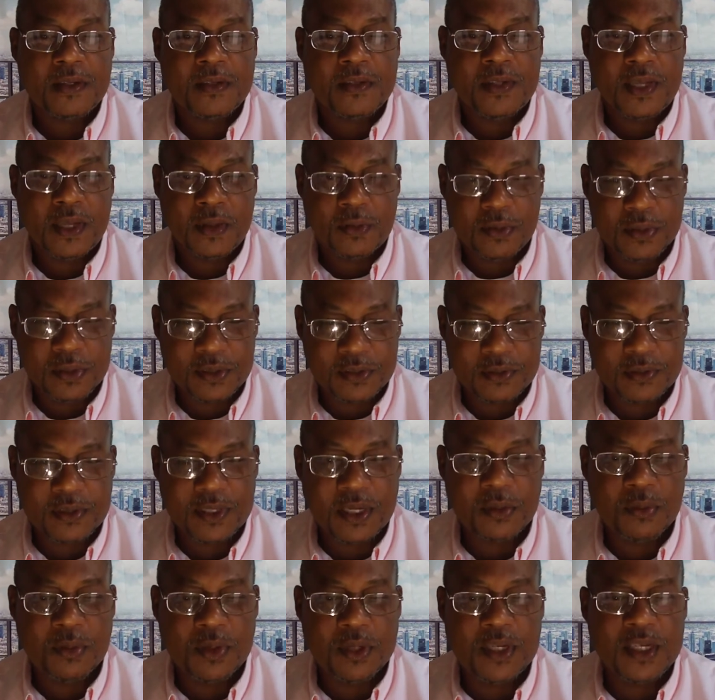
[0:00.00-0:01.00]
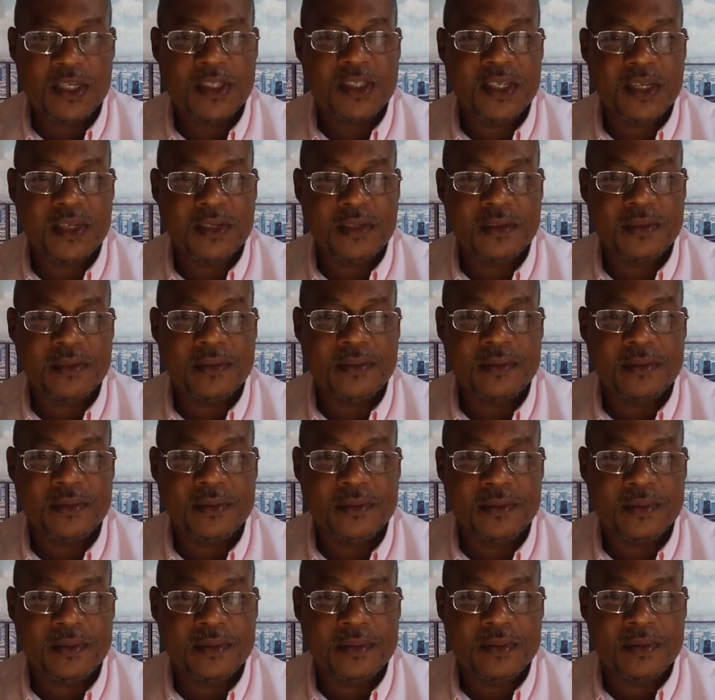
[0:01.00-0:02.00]
they will, they will listen
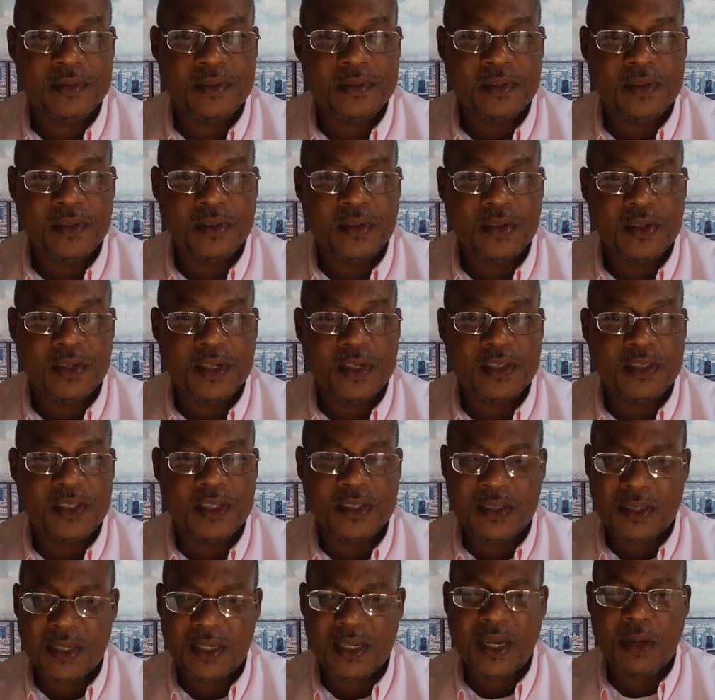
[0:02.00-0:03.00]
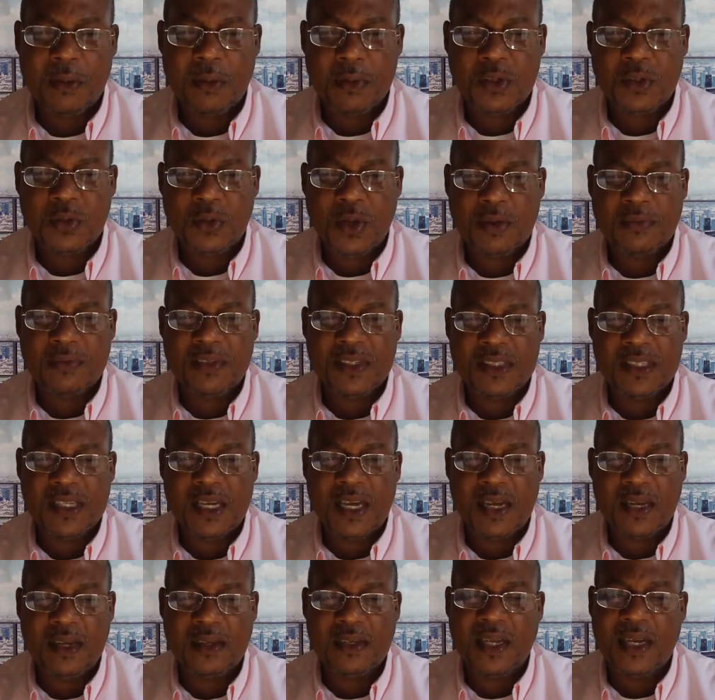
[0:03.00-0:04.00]
Okay, just to hear what you have to
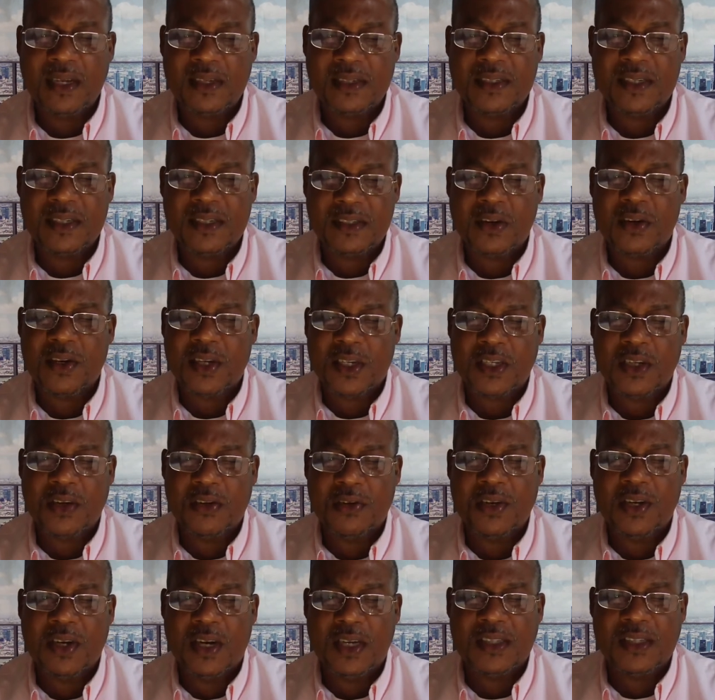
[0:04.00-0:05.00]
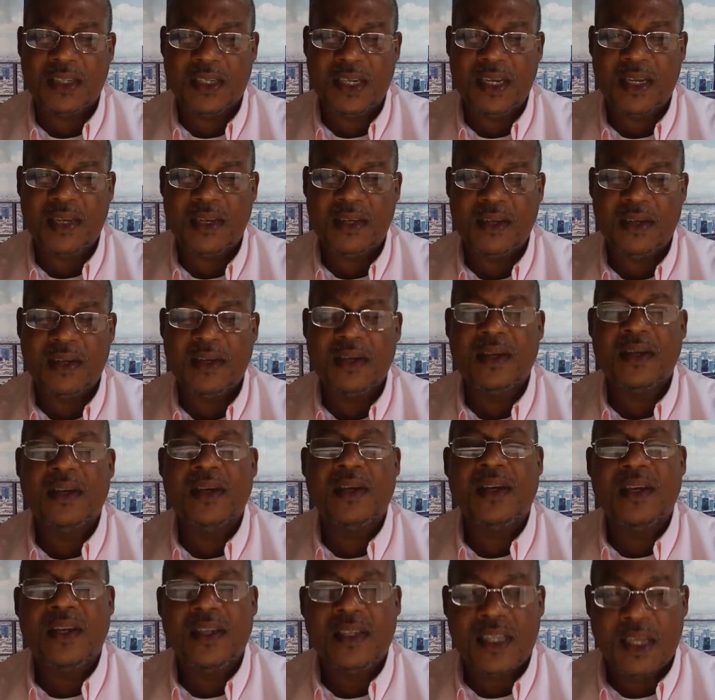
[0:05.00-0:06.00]
say, they, just out of curiosity,
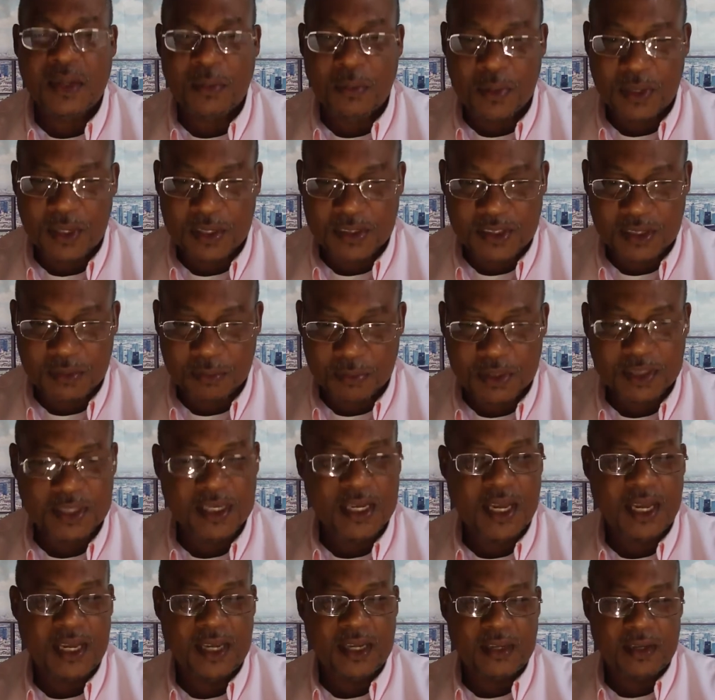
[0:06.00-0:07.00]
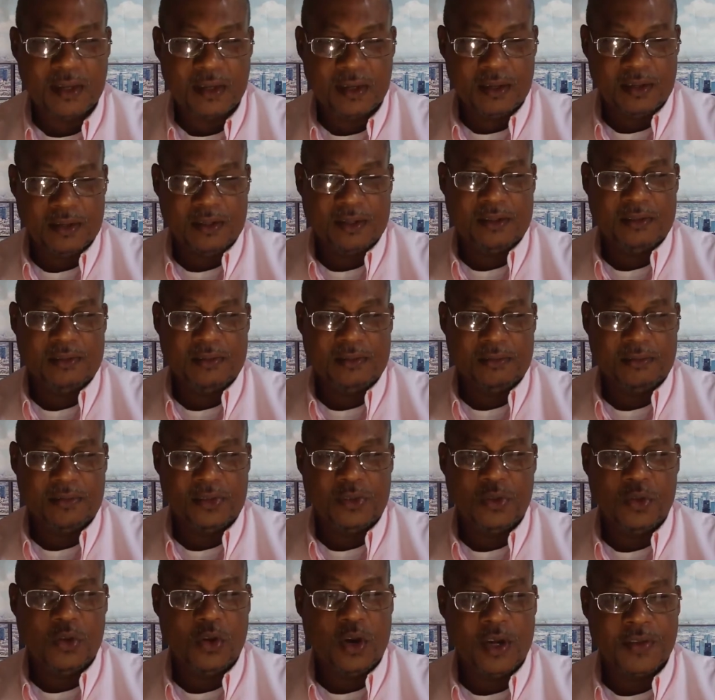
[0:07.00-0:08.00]
they will listen. But hey,
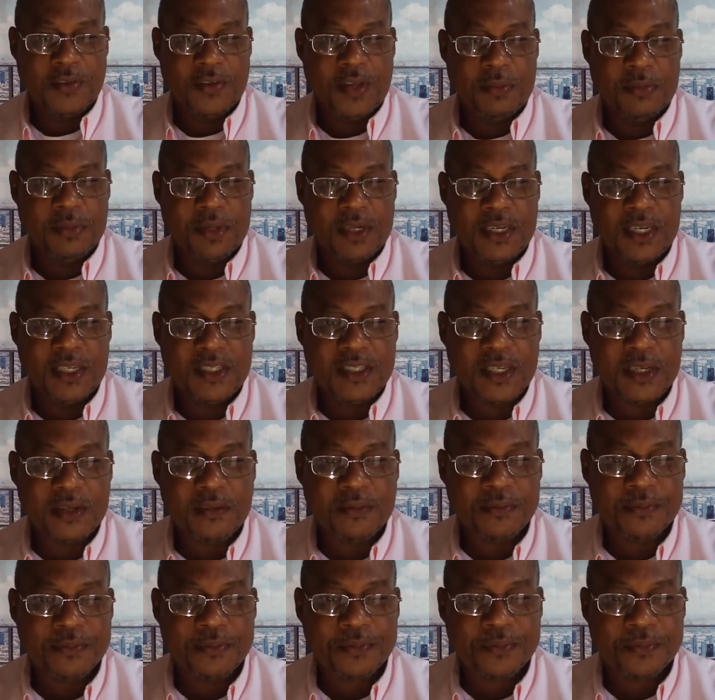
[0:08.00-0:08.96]
you got them to listen.